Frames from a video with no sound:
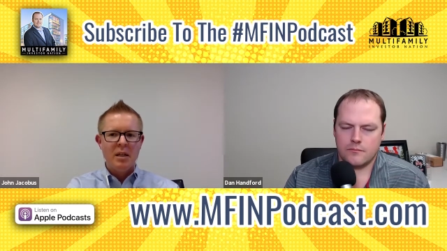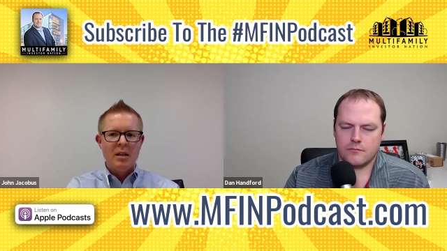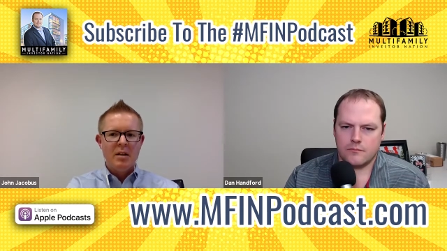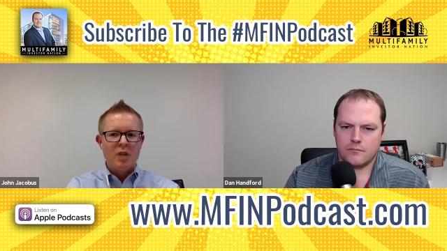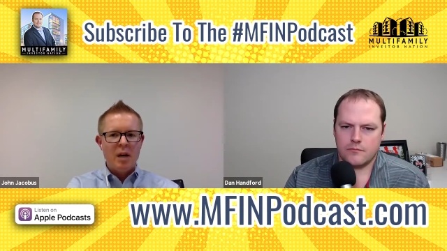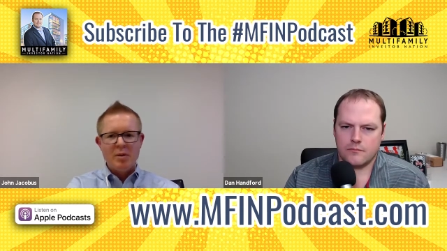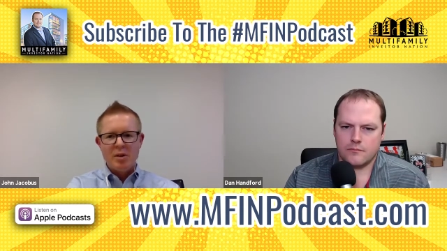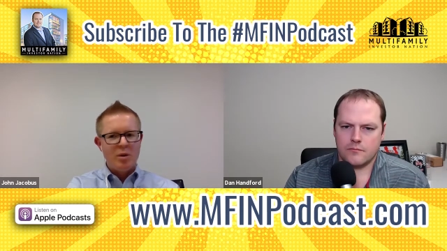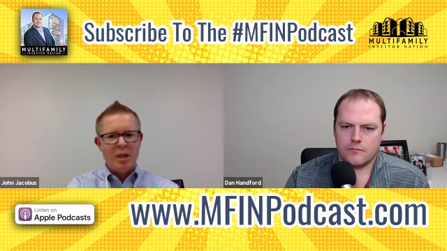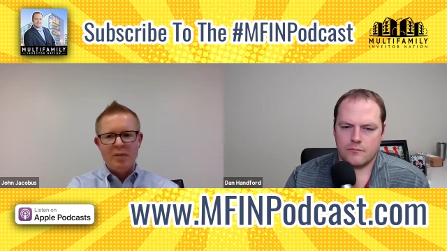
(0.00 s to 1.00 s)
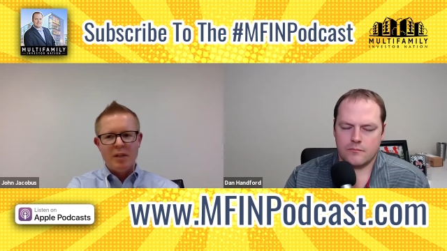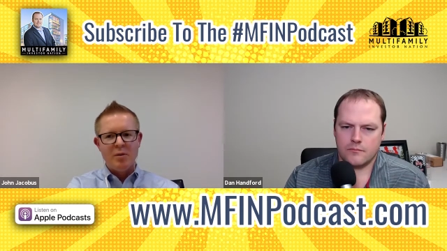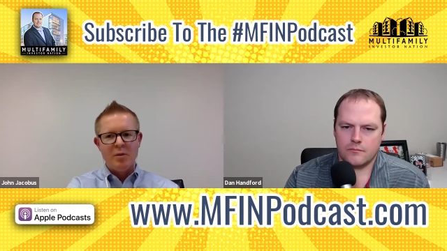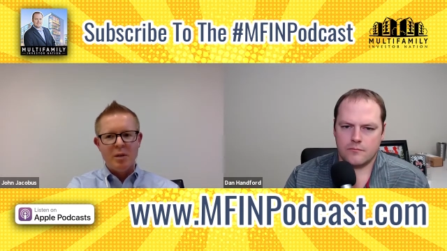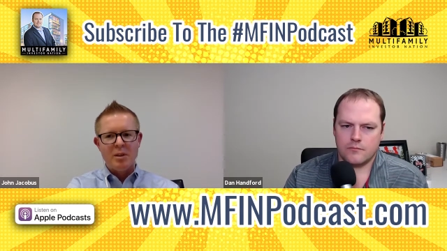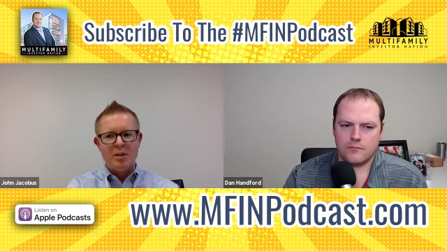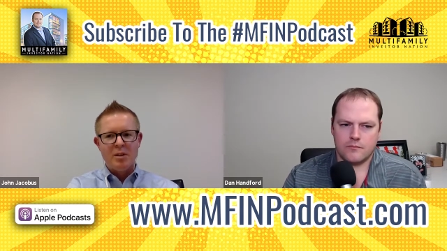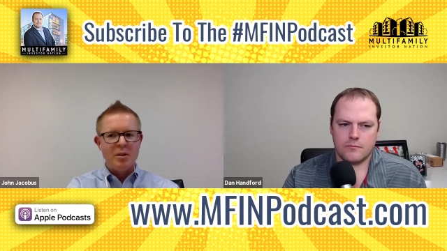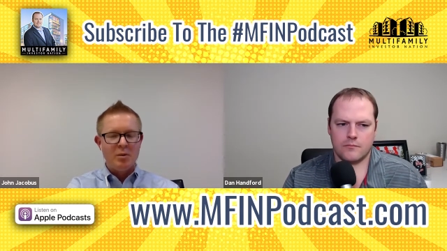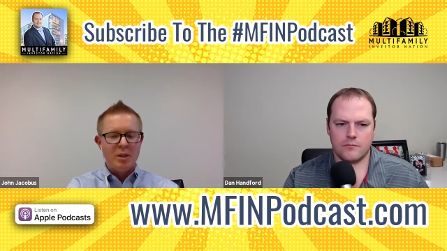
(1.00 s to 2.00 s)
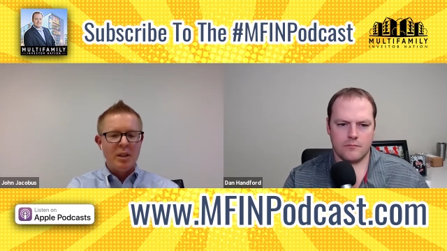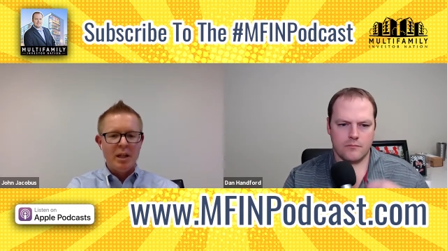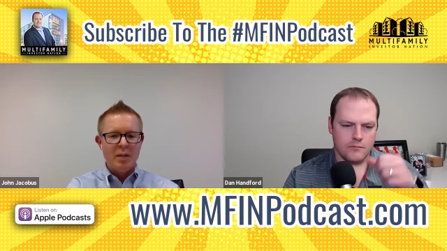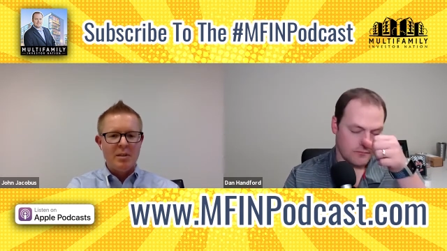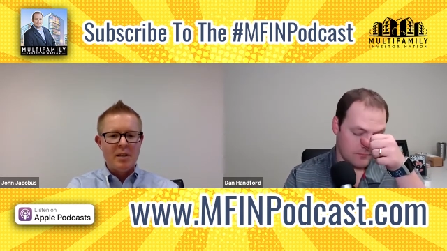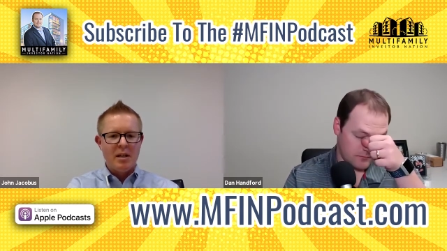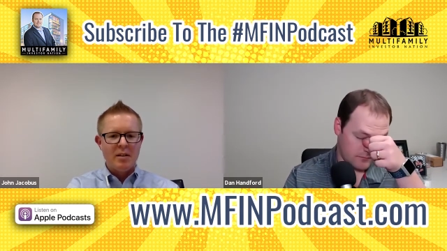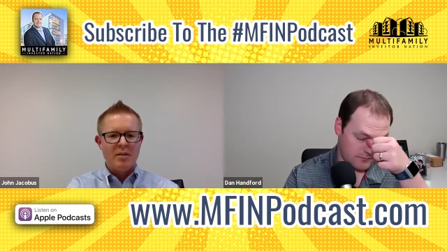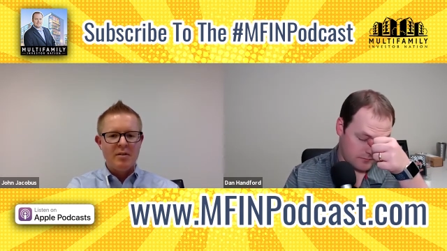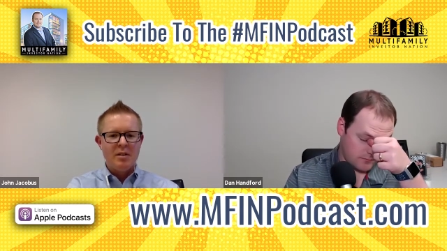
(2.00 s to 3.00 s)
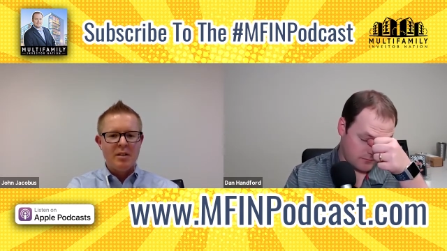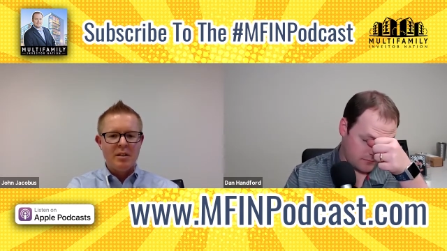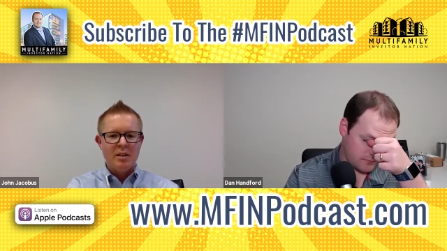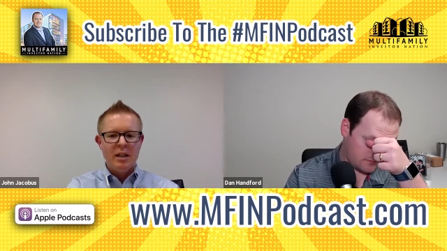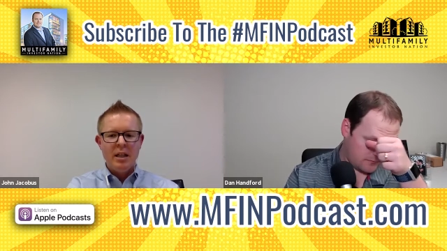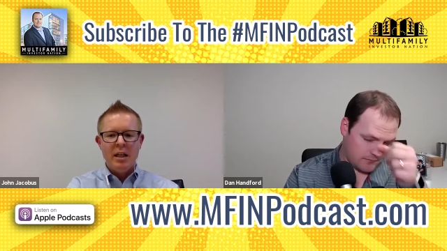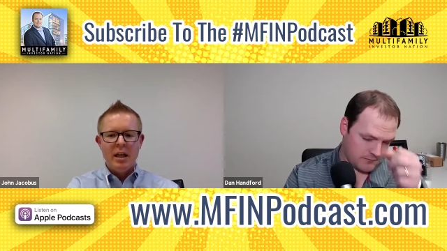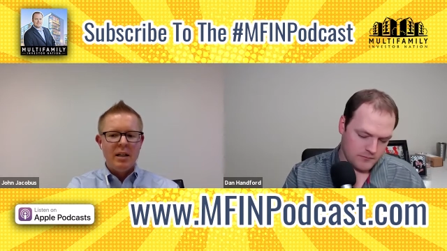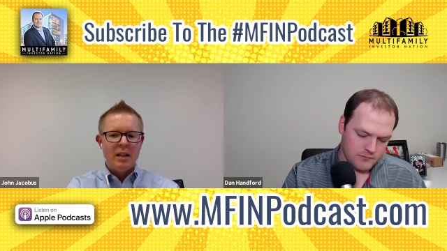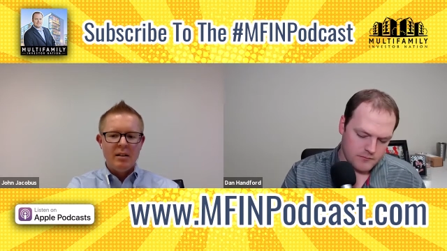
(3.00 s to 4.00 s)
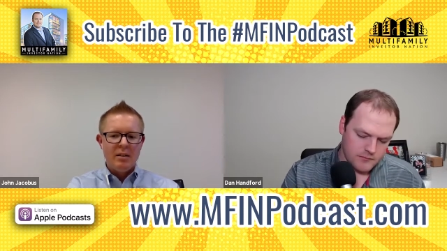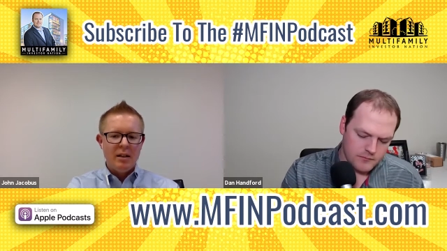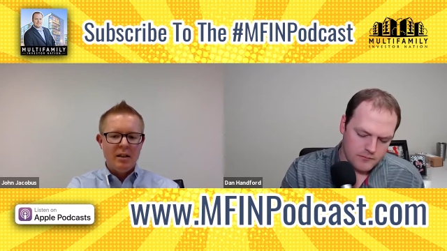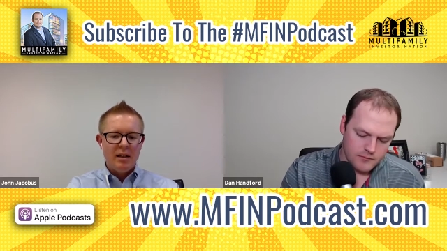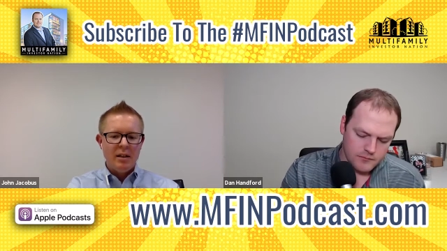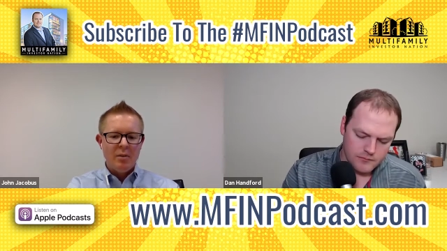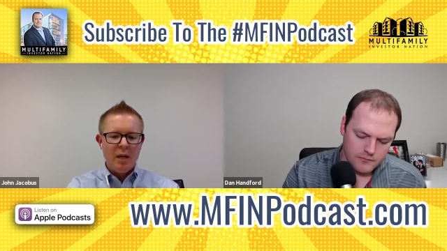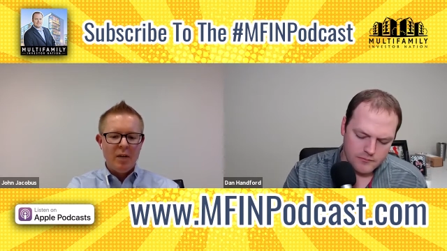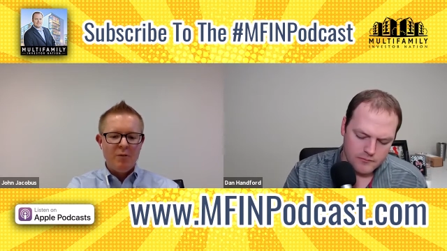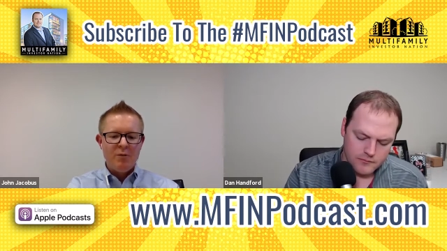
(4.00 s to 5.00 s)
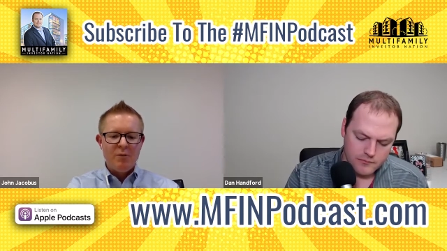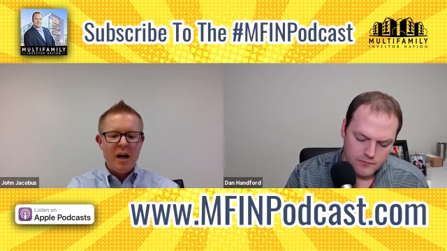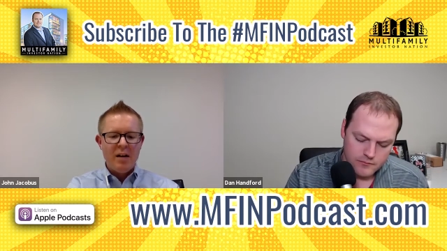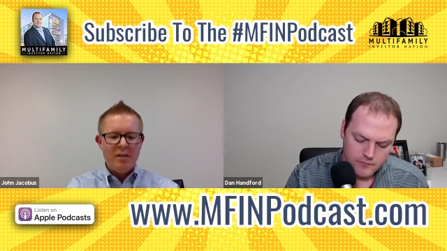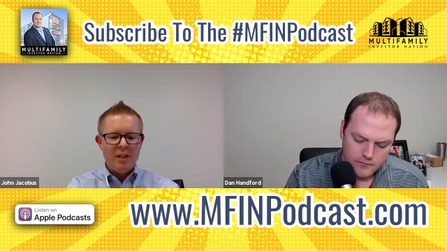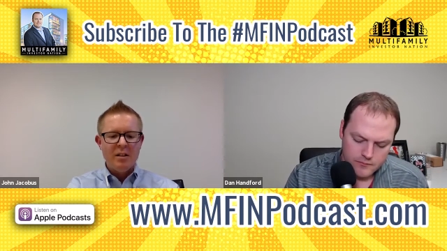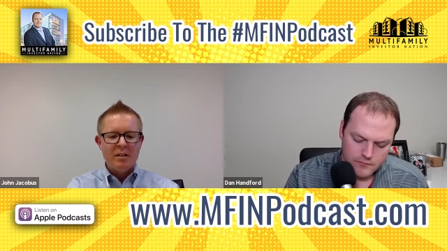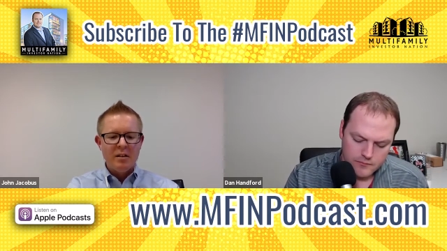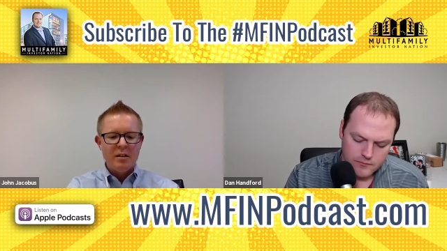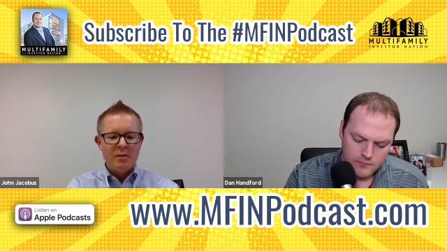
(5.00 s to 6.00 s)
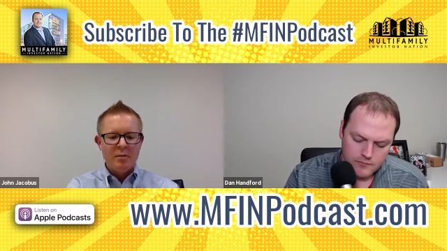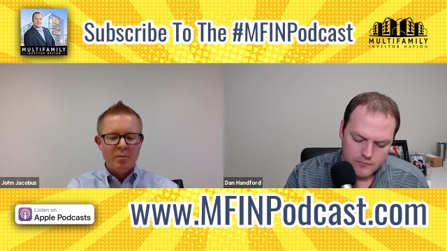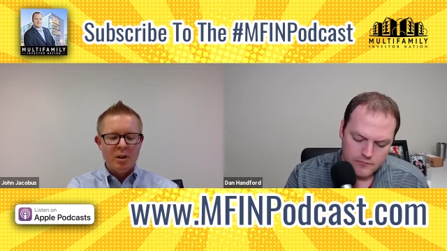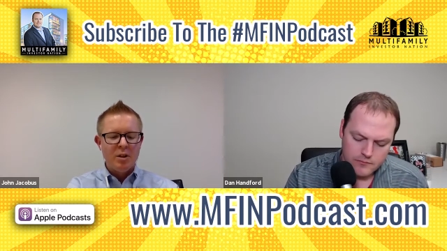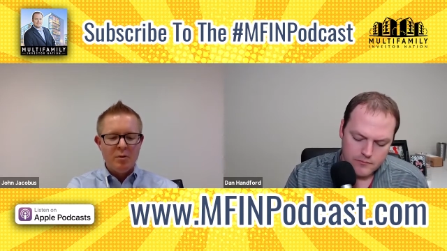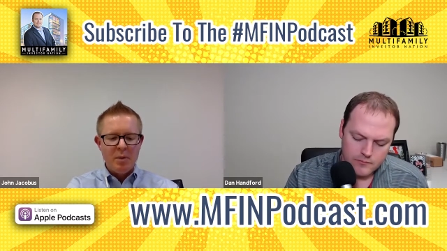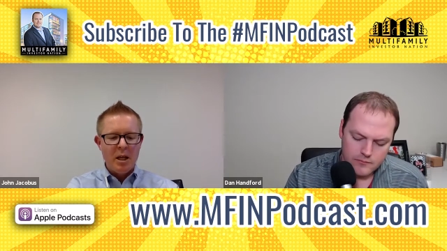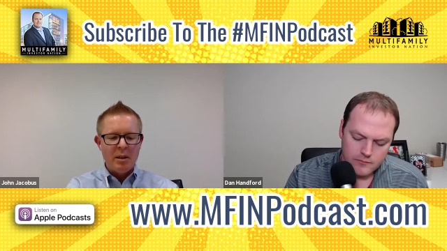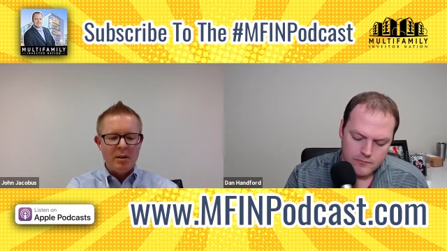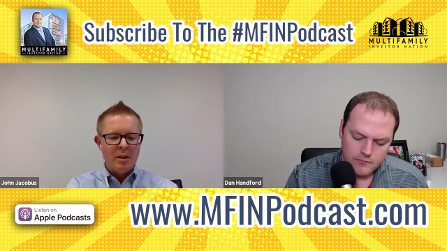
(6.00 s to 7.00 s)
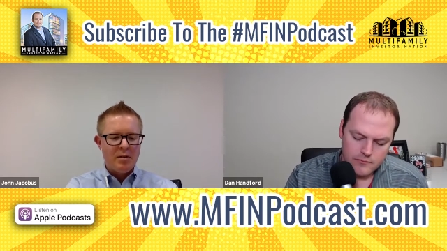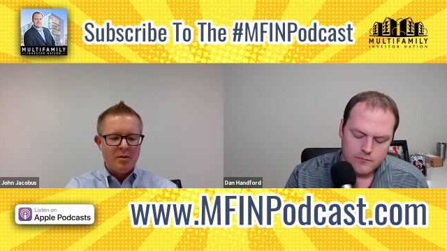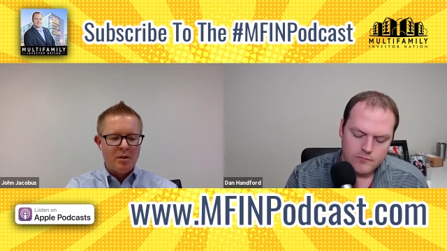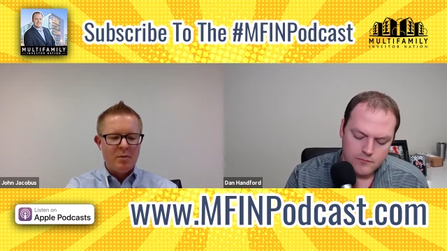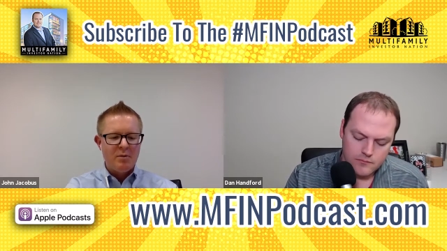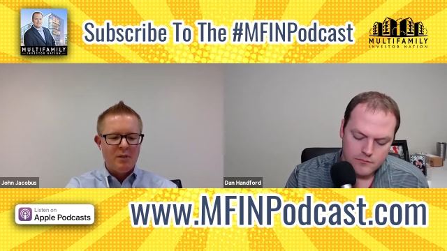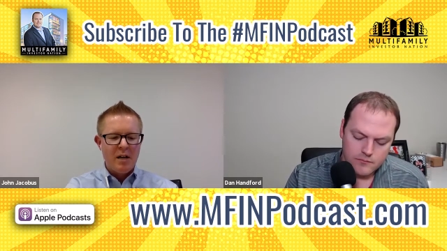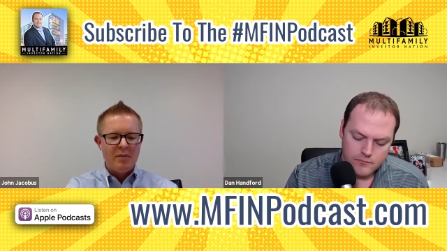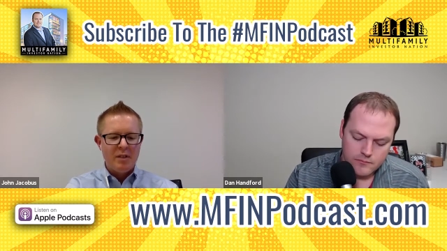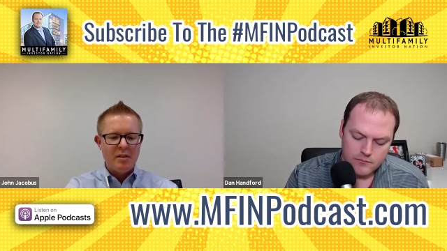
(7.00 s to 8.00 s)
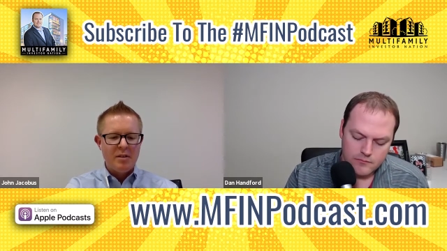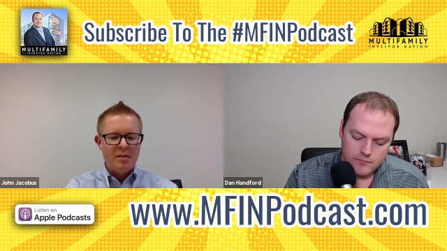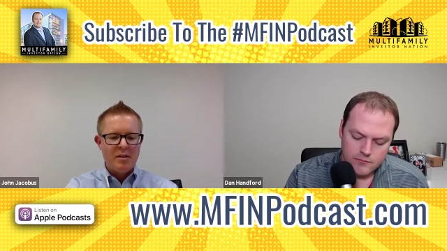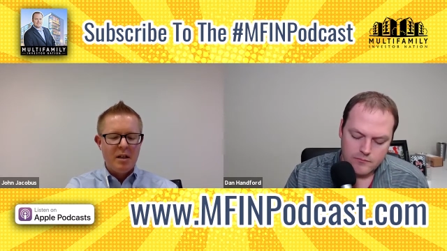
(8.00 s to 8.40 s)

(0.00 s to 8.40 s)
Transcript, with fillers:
Speaker 1: So that was a creative thing that we were able to do and really helped us out to close the deal. And then uh, we had five year balloon payment, right? So term five years,